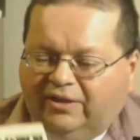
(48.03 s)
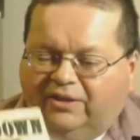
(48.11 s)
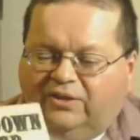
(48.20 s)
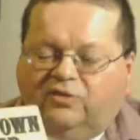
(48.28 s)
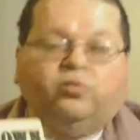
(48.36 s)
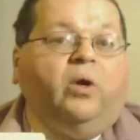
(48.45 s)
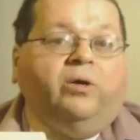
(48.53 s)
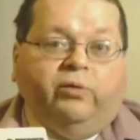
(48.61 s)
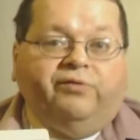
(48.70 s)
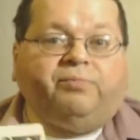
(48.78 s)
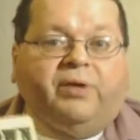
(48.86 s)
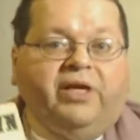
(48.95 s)
is one
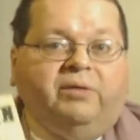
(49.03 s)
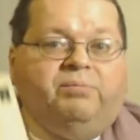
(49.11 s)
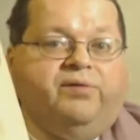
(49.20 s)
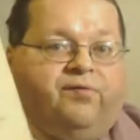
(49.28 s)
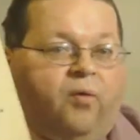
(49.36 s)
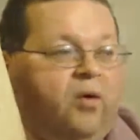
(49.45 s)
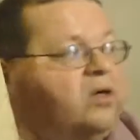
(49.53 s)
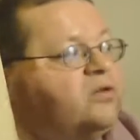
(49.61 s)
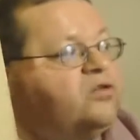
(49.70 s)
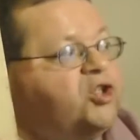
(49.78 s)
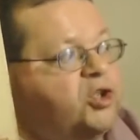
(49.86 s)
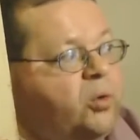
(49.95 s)
we've played before,
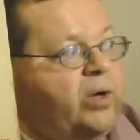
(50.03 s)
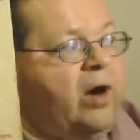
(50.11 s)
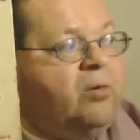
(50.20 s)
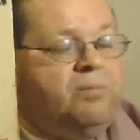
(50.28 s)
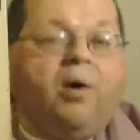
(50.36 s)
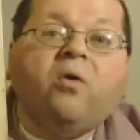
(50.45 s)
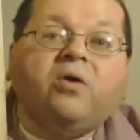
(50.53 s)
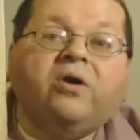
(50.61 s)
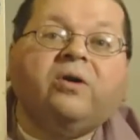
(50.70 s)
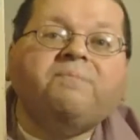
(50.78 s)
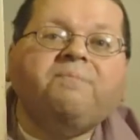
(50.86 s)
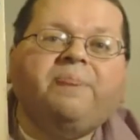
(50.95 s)
is Showdown
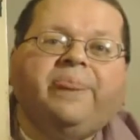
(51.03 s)
Poker.